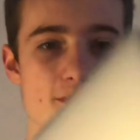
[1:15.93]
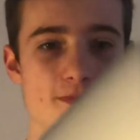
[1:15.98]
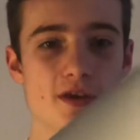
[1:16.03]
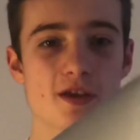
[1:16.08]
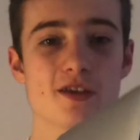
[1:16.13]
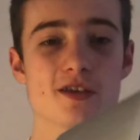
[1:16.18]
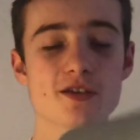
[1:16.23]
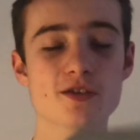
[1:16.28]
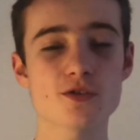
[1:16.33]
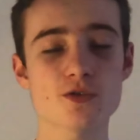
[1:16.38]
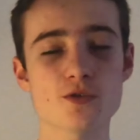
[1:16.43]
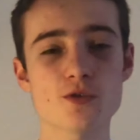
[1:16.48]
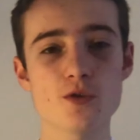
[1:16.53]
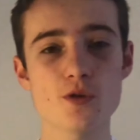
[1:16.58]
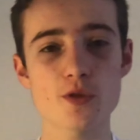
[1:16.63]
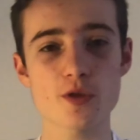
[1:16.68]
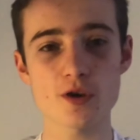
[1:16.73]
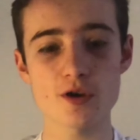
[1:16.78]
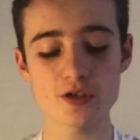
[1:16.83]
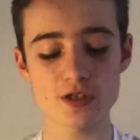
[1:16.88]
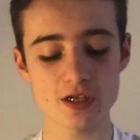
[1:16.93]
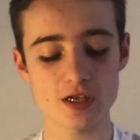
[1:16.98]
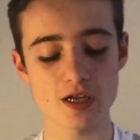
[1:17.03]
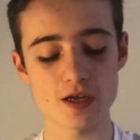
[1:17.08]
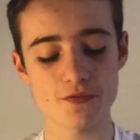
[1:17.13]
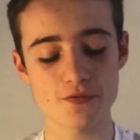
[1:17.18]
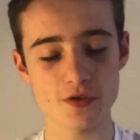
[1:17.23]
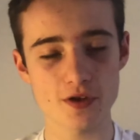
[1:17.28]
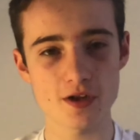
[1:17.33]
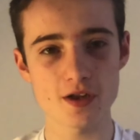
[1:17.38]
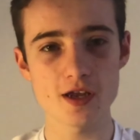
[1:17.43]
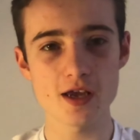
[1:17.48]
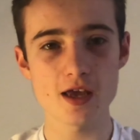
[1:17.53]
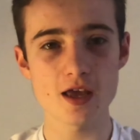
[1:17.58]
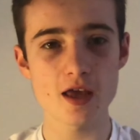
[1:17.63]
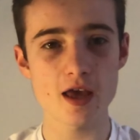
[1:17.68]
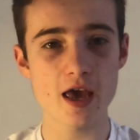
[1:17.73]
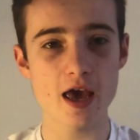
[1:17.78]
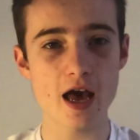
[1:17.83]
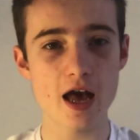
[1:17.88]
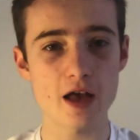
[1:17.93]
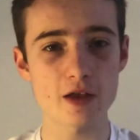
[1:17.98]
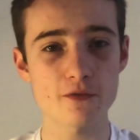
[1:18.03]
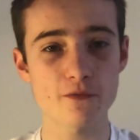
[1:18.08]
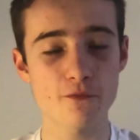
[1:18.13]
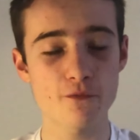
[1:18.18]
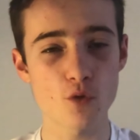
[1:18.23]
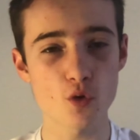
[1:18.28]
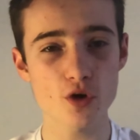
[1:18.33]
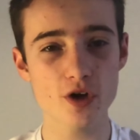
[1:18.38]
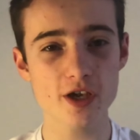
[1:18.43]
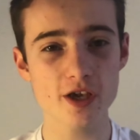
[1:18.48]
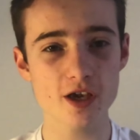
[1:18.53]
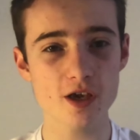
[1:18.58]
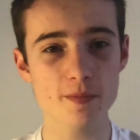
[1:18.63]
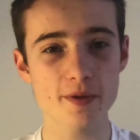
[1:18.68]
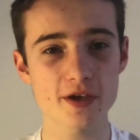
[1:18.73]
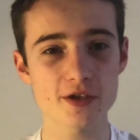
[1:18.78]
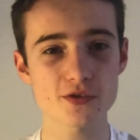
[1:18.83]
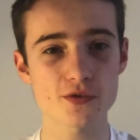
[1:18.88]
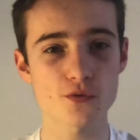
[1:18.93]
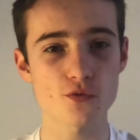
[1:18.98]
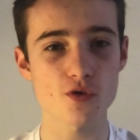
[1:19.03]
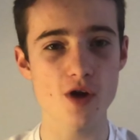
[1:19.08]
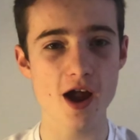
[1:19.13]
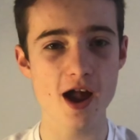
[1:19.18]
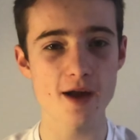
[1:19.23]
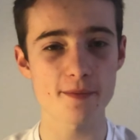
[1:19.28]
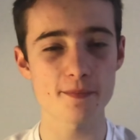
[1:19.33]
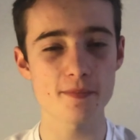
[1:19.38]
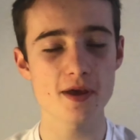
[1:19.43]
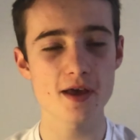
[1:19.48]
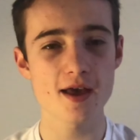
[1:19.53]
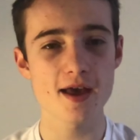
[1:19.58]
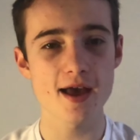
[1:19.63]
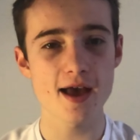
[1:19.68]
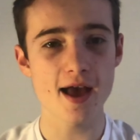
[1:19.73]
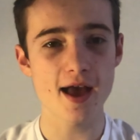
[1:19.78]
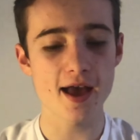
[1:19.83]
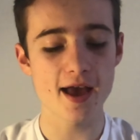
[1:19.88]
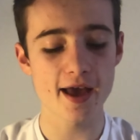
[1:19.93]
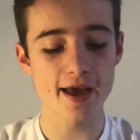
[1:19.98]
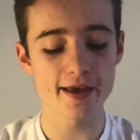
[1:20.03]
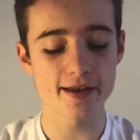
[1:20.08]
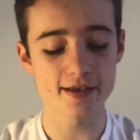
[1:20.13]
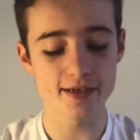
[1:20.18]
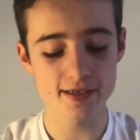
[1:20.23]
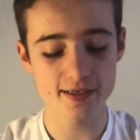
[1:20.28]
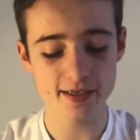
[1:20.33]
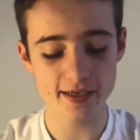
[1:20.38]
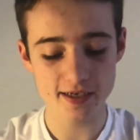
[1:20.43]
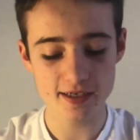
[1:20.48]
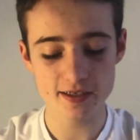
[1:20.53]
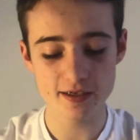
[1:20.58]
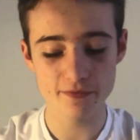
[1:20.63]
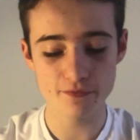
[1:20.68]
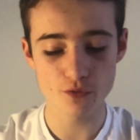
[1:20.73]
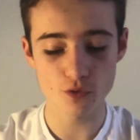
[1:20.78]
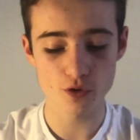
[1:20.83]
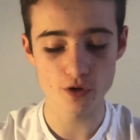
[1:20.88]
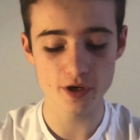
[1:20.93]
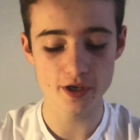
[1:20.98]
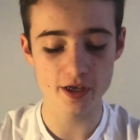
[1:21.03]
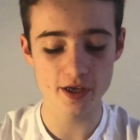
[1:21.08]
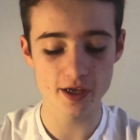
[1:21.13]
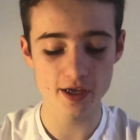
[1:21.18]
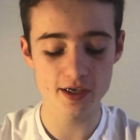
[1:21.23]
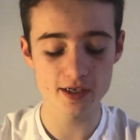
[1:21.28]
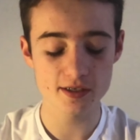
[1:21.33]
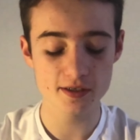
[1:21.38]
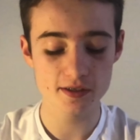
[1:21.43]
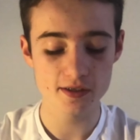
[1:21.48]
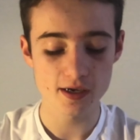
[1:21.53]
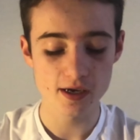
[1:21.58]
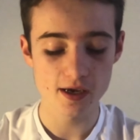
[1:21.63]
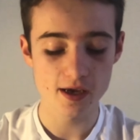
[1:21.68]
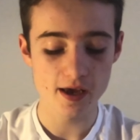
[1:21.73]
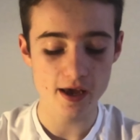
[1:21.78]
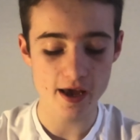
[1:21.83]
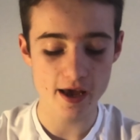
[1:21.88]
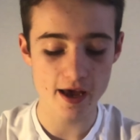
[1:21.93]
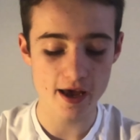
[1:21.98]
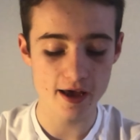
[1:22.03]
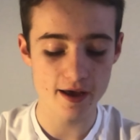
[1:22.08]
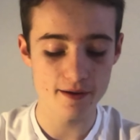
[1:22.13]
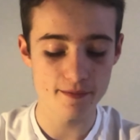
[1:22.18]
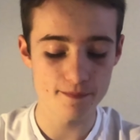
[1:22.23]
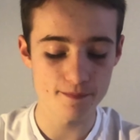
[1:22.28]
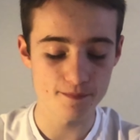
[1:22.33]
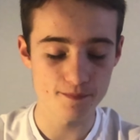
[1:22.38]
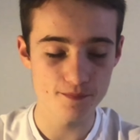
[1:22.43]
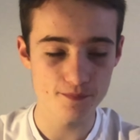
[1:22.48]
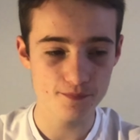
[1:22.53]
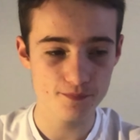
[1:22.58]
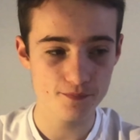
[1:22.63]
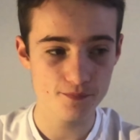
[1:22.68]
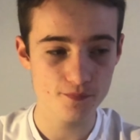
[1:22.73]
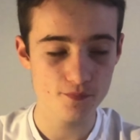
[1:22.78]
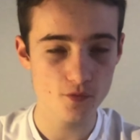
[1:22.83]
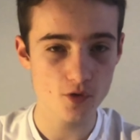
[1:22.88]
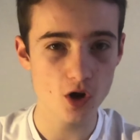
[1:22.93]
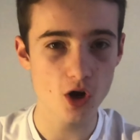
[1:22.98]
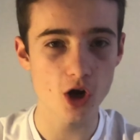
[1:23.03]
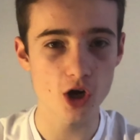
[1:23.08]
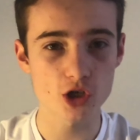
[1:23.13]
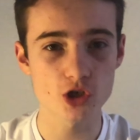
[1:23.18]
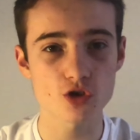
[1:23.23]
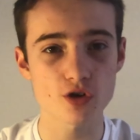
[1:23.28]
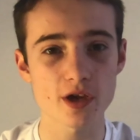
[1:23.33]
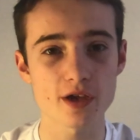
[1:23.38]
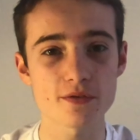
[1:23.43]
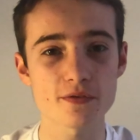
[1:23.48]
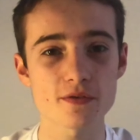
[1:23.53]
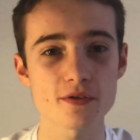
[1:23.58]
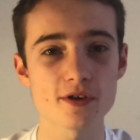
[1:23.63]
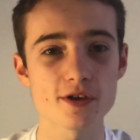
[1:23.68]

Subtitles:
It's 2011. It has 4 gigabytes of RAM and 64 gigs hard drive.